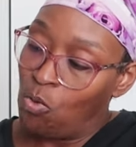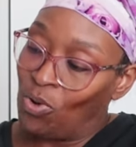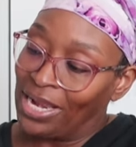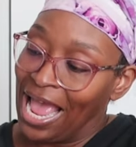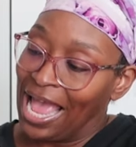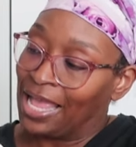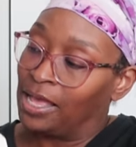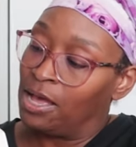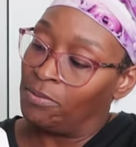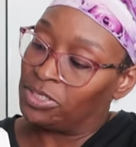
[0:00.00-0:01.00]
what I
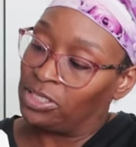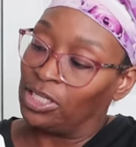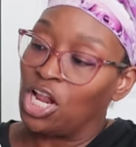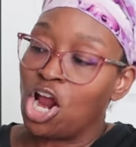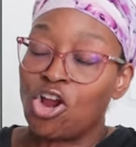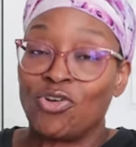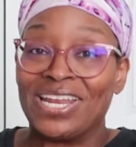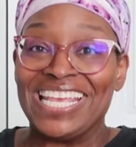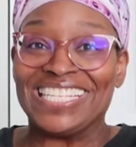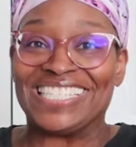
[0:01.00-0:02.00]
come to
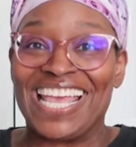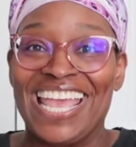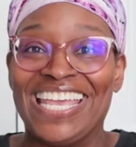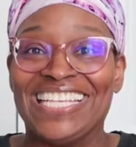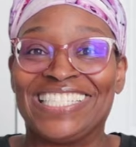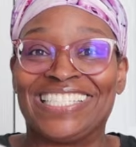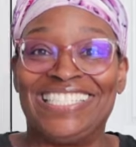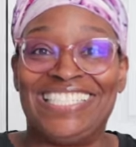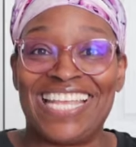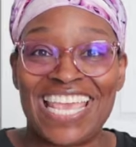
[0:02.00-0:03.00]
learn is that it's
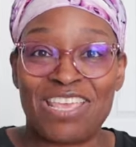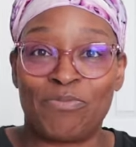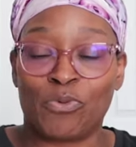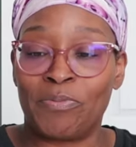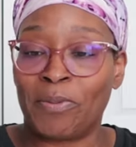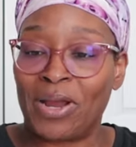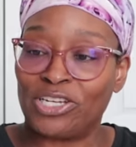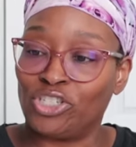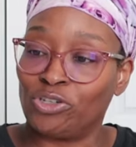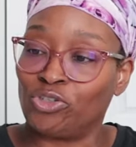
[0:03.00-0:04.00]
deep. Remember I
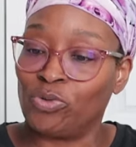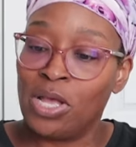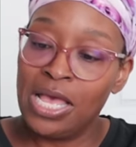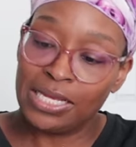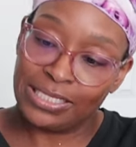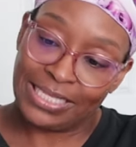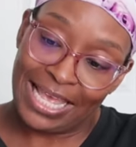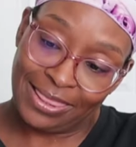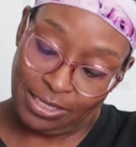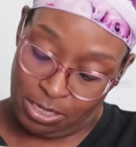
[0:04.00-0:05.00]
showed you, because
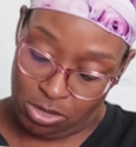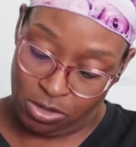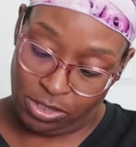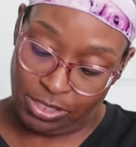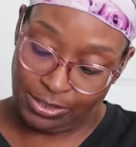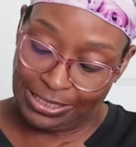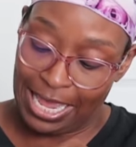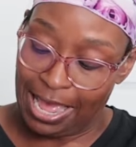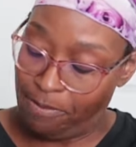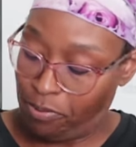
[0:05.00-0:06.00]
at the on the
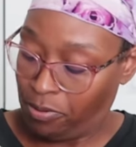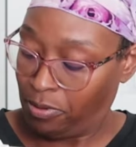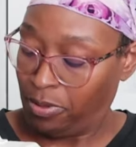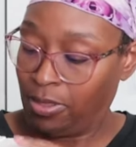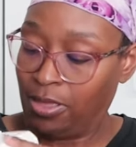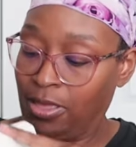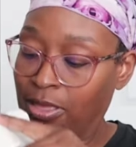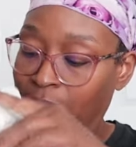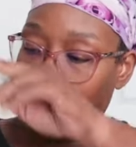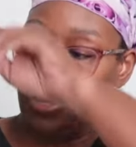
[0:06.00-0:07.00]
top,
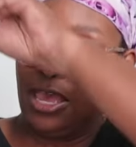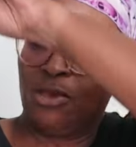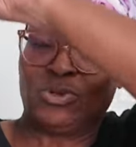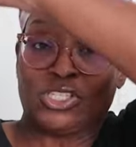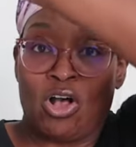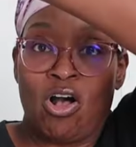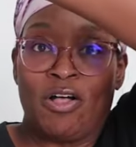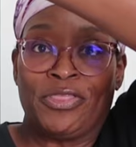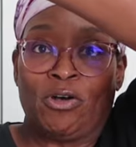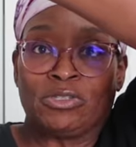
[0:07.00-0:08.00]
it was
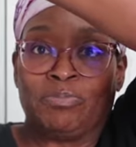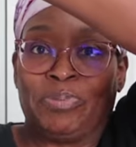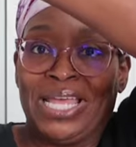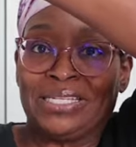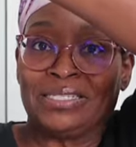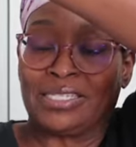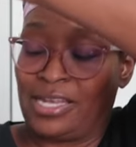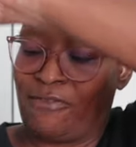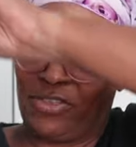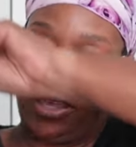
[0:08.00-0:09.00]
all those buttons
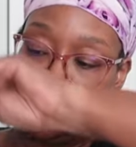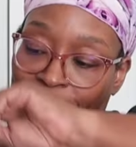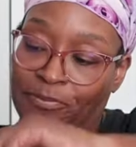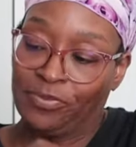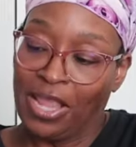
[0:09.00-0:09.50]
and everything.